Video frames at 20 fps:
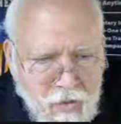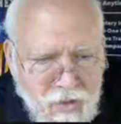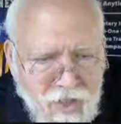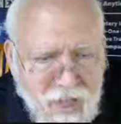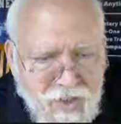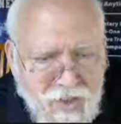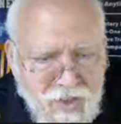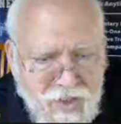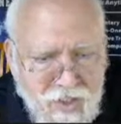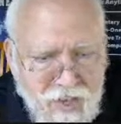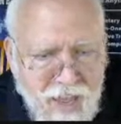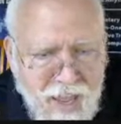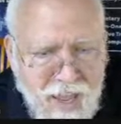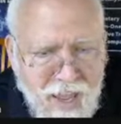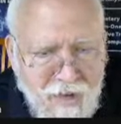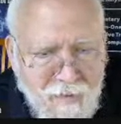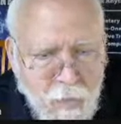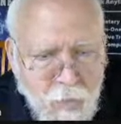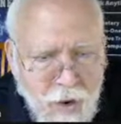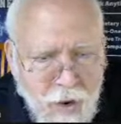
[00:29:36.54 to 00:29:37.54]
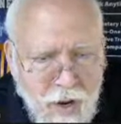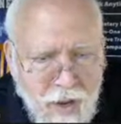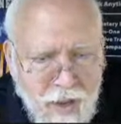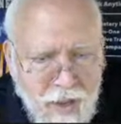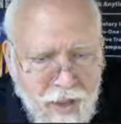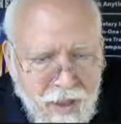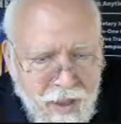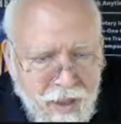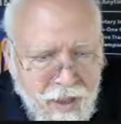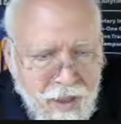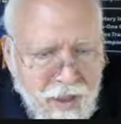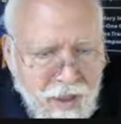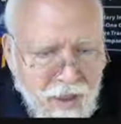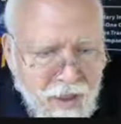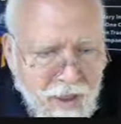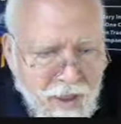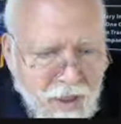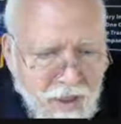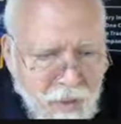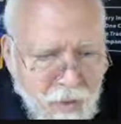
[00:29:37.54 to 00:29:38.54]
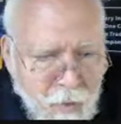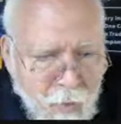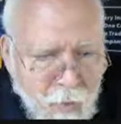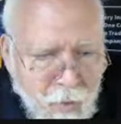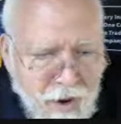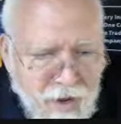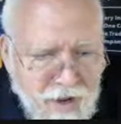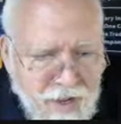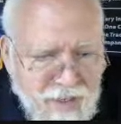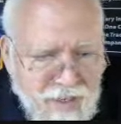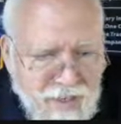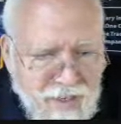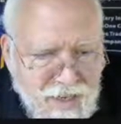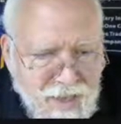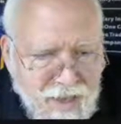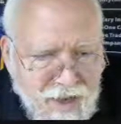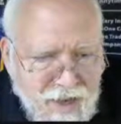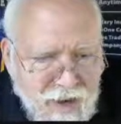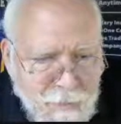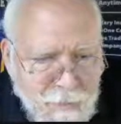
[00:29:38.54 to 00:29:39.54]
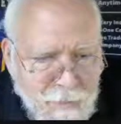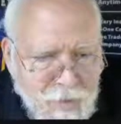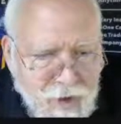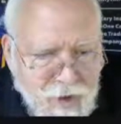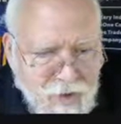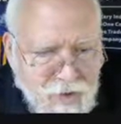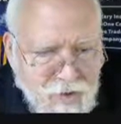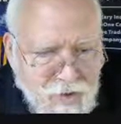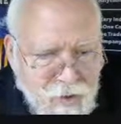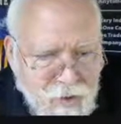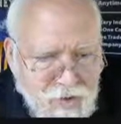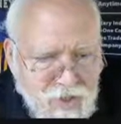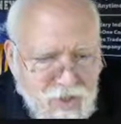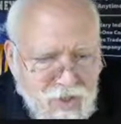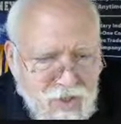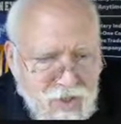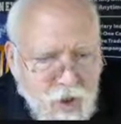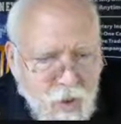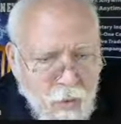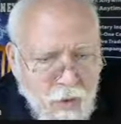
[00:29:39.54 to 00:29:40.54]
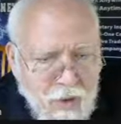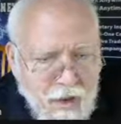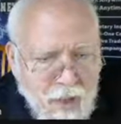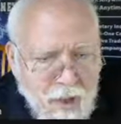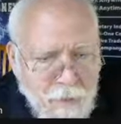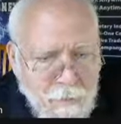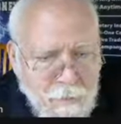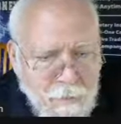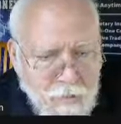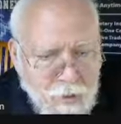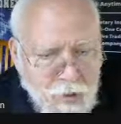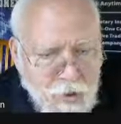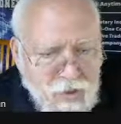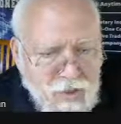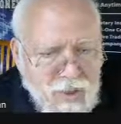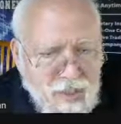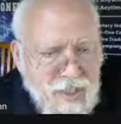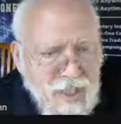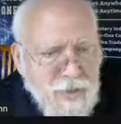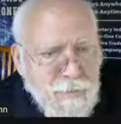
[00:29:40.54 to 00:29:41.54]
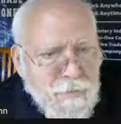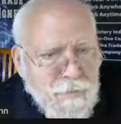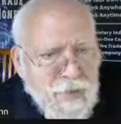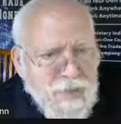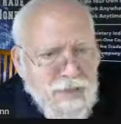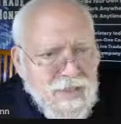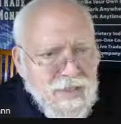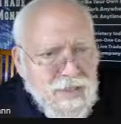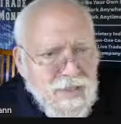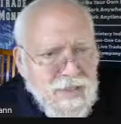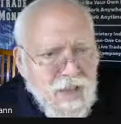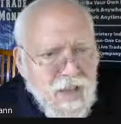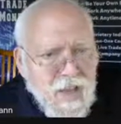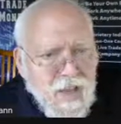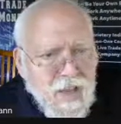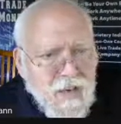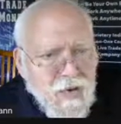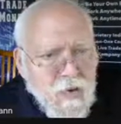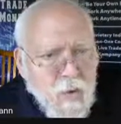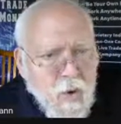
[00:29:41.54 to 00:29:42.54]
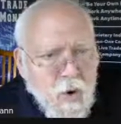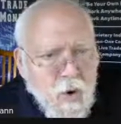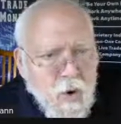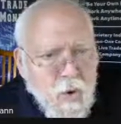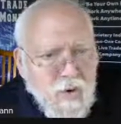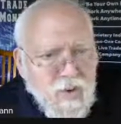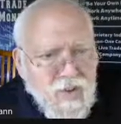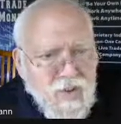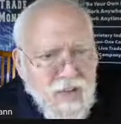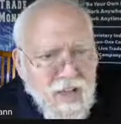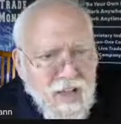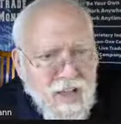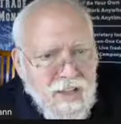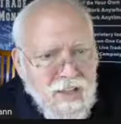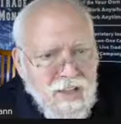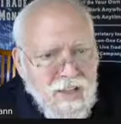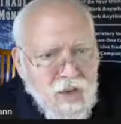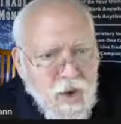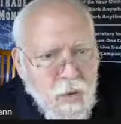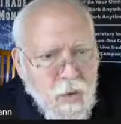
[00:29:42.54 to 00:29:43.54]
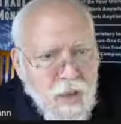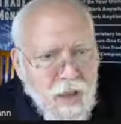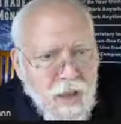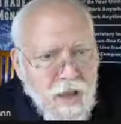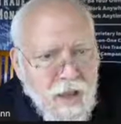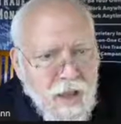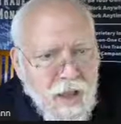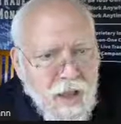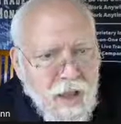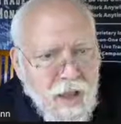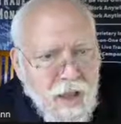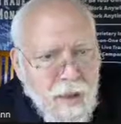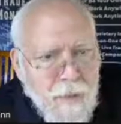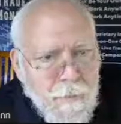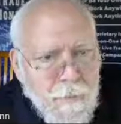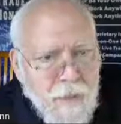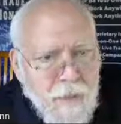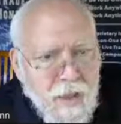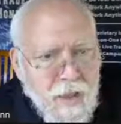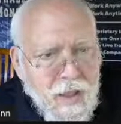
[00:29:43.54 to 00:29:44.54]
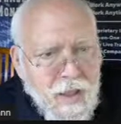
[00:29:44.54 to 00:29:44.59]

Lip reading: touching the halfway. The red hasn't gotten up there. So this is going up, good steepness. 2 orange lines are going up.